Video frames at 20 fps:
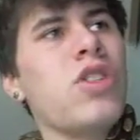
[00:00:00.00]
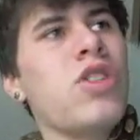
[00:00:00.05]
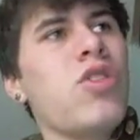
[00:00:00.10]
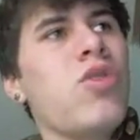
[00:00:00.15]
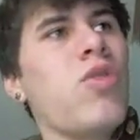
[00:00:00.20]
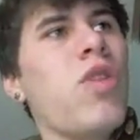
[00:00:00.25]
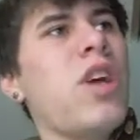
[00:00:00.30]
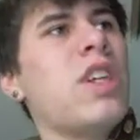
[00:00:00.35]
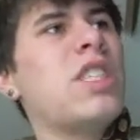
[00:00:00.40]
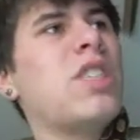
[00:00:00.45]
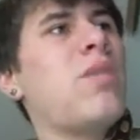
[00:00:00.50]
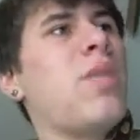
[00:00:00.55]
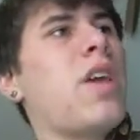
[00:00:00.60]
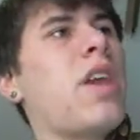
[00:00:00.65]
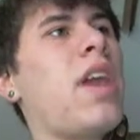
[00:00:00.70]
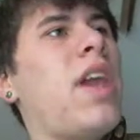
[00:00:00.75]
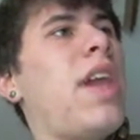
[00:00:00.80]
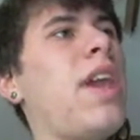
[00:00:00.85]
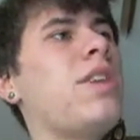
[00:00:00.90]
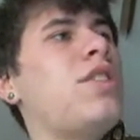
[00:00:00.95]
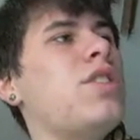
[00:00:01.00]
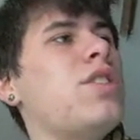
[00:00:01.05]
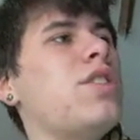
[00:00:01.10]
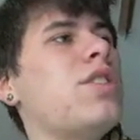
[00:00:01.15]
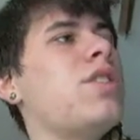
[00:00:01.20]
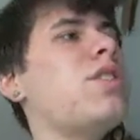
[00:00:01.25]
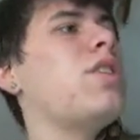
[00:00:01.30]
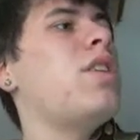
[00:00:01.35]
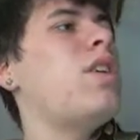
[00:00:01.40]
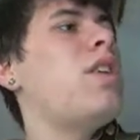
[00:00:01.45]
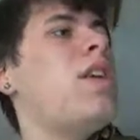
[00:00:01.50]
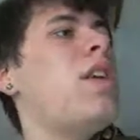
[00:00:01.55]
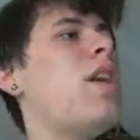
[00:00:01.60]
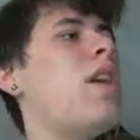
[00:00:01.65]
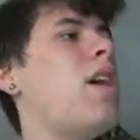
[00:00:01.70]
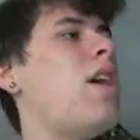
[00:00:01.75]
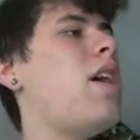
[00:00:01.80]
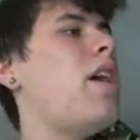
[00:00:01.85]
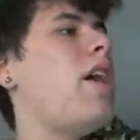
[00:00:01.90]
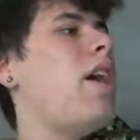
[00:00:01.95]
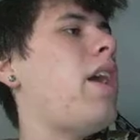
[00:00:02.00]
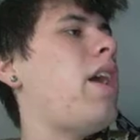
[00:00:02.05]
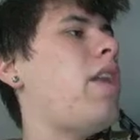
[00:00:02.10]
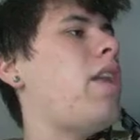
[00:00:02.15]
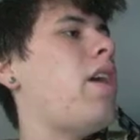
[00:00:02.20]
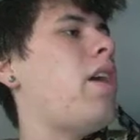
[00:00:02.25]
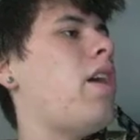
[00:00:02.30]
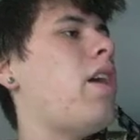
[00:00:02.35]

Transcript: to the rest of my cages, and